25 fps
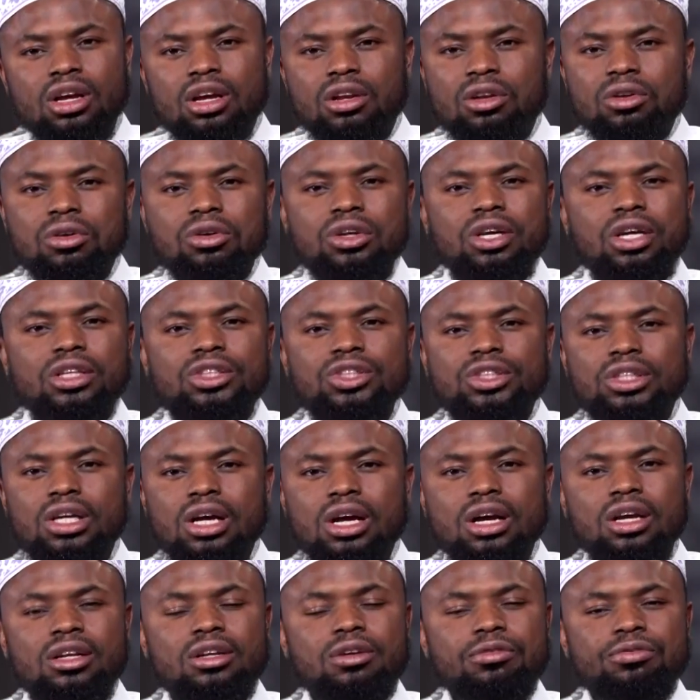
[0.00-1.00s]
Look at
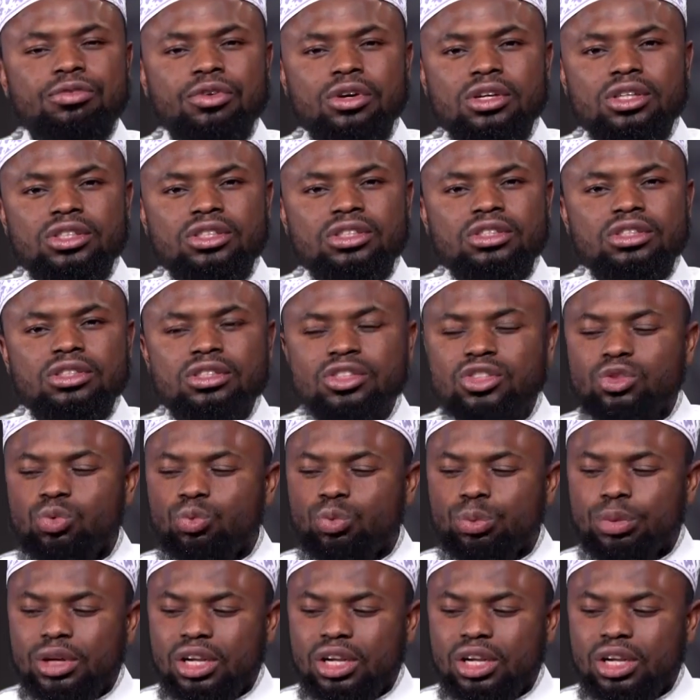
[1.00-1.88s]
China, for instance,